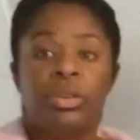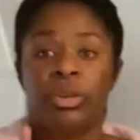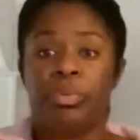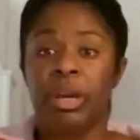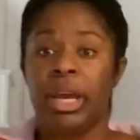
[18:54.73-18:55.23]
So
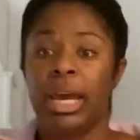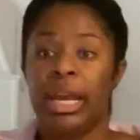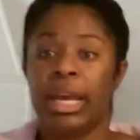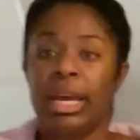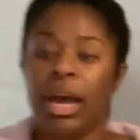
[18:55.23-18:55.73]
I went ahead
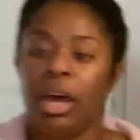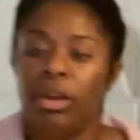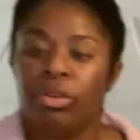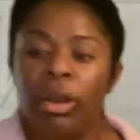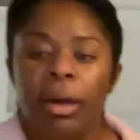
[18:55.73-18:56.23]
and
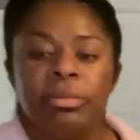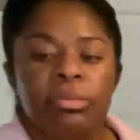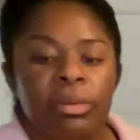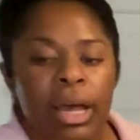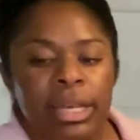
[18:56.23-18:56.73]
grabbed some
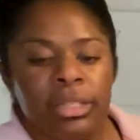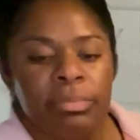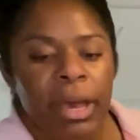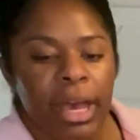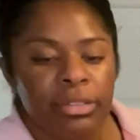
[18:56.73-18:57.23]
plastic
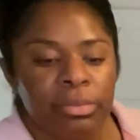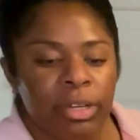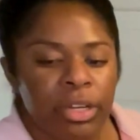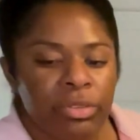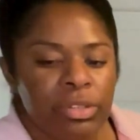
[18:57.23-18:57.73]
bags. I'm going
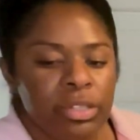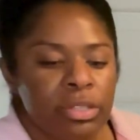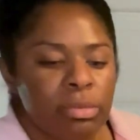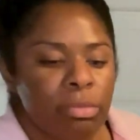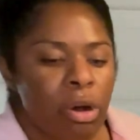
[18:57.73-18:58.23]
to use this
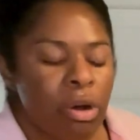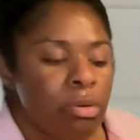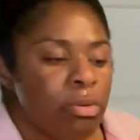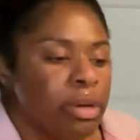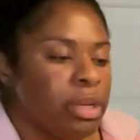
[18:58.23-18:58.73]

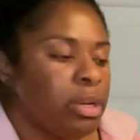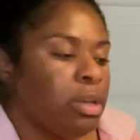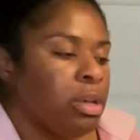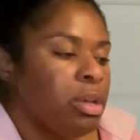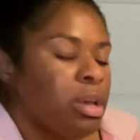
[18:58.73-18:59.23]
small one.
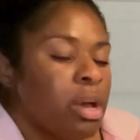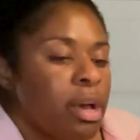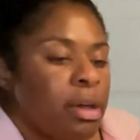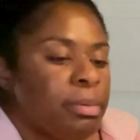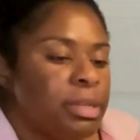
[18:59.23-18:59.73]

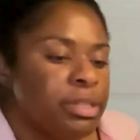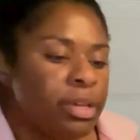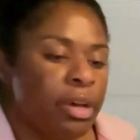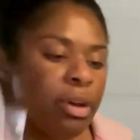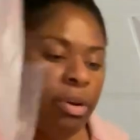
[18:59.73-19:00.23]
And
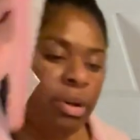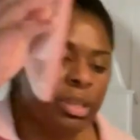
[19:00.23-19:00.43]
so